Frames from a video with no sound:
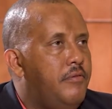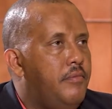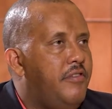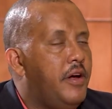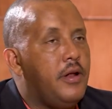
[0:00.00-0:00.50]

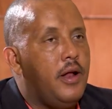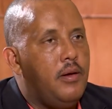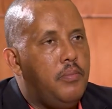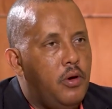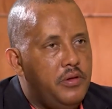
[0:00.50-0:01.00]

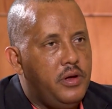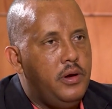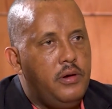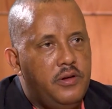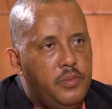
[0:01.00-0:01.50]
federal political
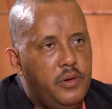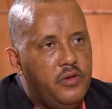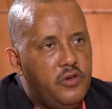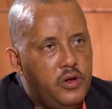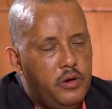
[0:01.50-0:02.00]

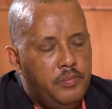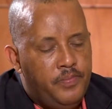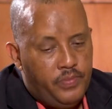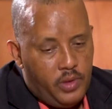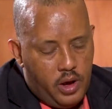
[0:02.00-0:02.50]
dispensation hmm.